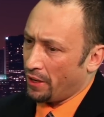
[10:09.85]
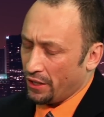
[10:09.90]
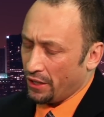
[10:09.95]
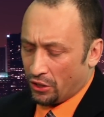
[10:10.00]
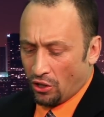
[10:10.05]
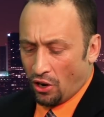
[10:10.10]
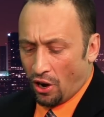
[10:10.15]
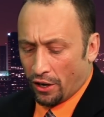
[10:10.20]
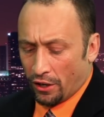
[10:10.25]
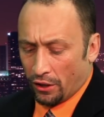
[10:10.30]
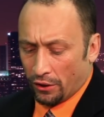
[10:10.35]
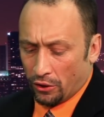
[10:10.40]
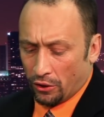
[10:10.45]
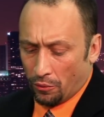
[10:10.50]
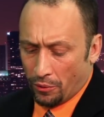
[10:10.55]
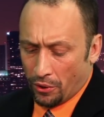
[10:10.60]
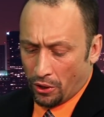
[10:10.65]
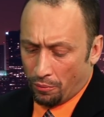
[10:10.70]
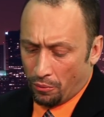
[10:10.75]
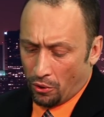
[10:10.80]
let's talk a little
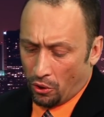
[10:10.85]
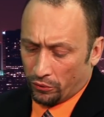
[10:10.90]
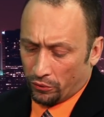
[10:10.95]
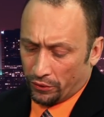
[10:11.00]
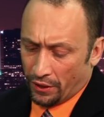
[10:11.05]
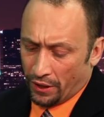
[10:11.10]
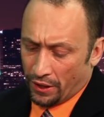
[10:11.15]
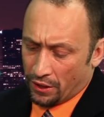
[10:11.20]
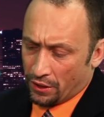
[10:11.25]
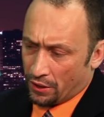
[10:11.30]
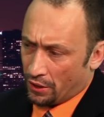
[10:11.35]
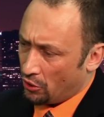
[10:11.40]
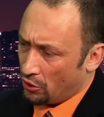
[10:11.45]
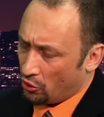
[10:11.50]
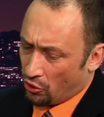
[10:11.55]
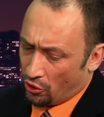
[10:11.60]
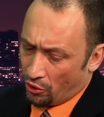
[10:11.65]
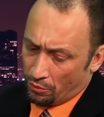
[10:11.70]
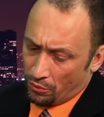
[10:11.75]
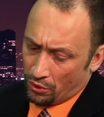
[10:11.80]
bit about this in
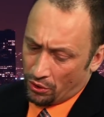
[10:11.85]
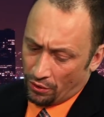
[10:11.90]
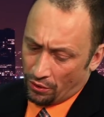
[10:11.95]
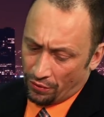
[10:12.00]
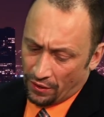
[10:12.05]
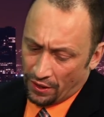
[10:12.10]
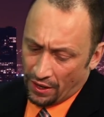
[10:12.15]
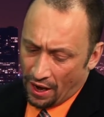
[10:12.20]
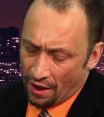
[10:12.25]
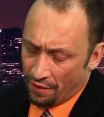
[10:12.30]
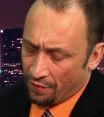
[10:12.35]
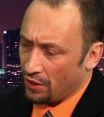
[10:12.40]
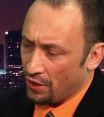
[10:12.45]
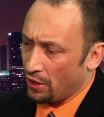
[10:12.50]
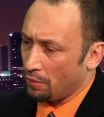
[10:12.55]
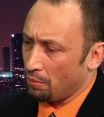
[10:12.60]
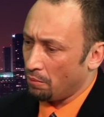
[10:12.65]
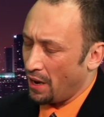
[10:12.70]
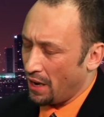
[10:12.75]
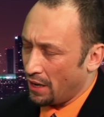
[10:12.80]
terms of Kevin
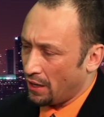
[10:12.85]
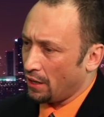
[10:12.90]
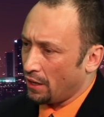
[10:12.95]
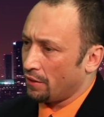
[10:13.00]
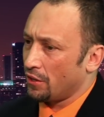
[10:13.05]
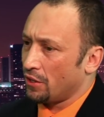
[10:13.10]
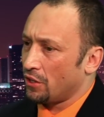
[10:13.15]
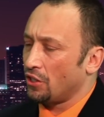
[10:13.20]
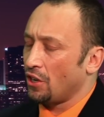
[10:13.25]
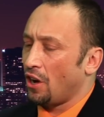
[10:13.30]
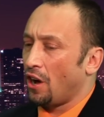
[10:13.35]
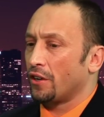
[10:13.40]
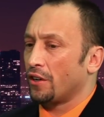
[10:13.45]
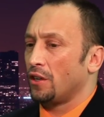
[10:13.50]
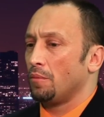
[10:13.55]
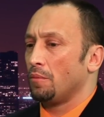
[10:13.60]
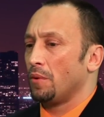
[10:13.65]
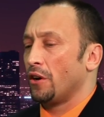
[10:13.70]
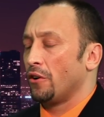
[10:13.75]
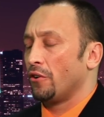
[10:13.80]
and making this
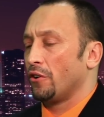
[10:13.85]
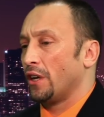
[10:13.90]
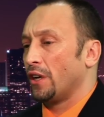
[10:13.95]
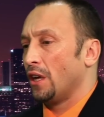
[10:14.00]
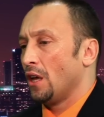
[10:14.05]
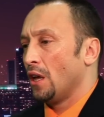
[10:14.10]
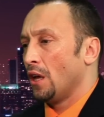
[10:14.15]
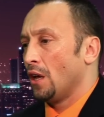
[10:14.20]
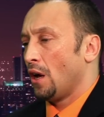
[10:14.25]
documentary.